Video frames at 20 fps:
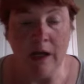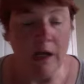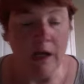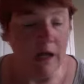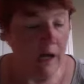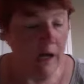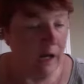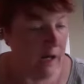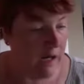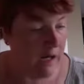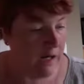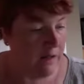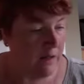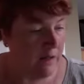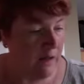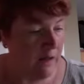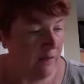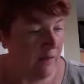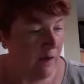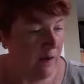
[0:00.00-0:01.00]
and
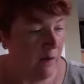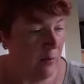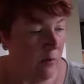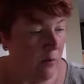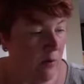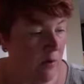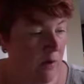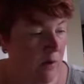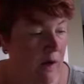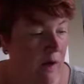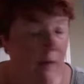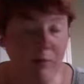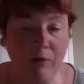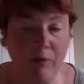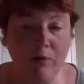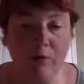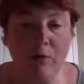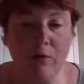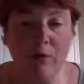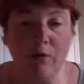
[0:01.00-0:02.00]
that they were able
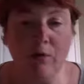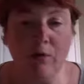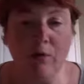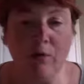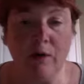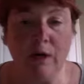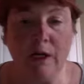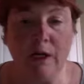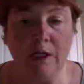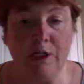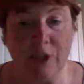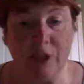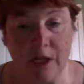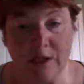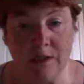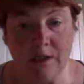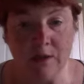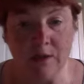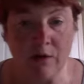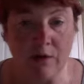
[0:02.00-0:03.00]
to
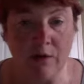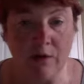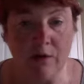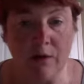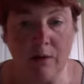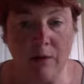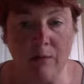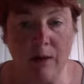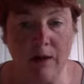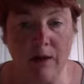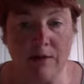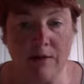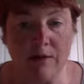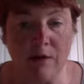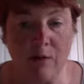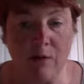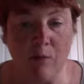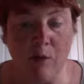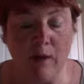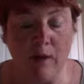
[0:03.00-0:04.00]
adjust their learning based
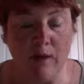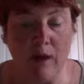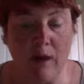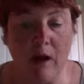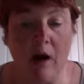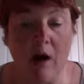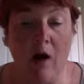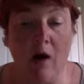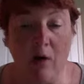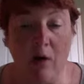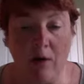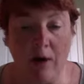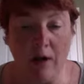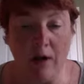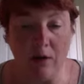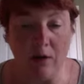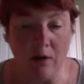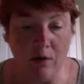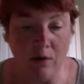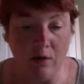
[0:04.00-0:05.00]
on what they already
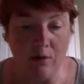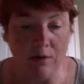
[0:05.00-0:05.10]
knew.